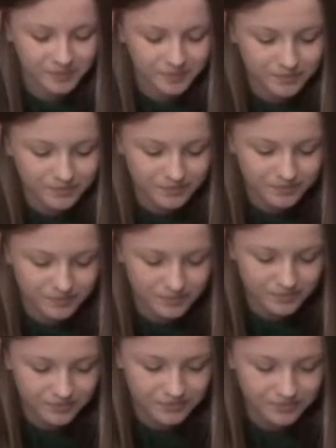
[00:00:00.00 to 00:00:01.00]

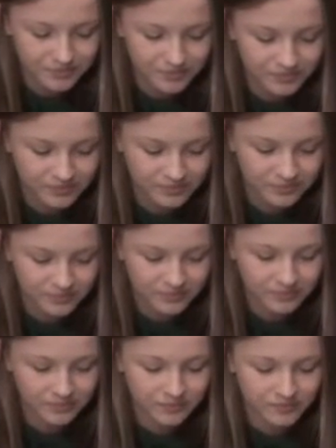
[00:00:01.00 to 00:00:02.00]

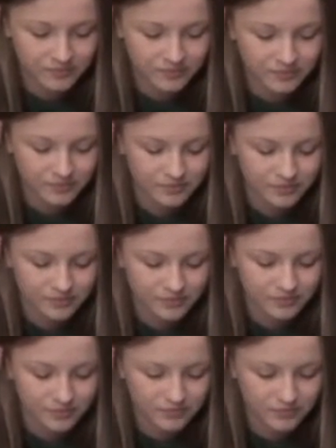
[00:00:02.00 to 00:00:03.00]

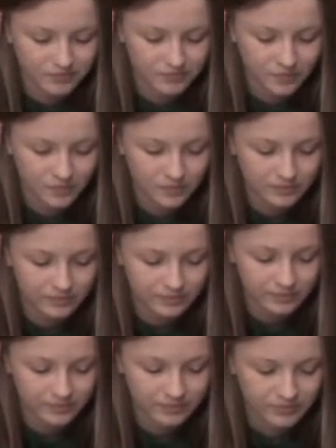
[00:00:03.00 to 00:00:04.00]

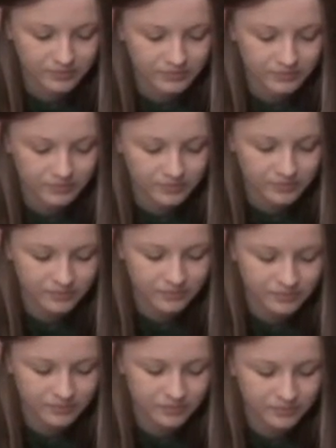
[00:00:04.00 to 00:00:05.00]

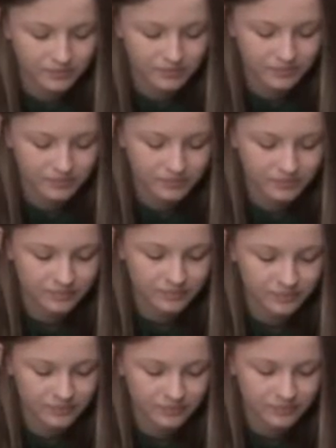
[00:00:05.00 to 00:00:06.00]

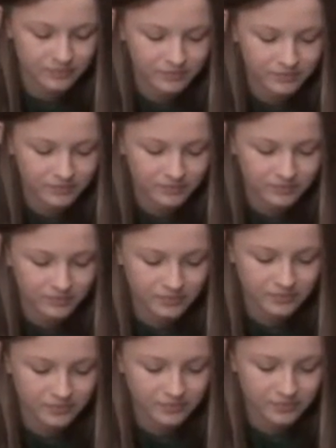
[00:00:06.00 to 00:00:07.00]

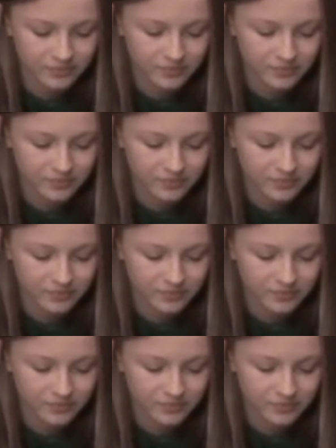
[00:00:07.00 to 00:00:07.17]
(silent)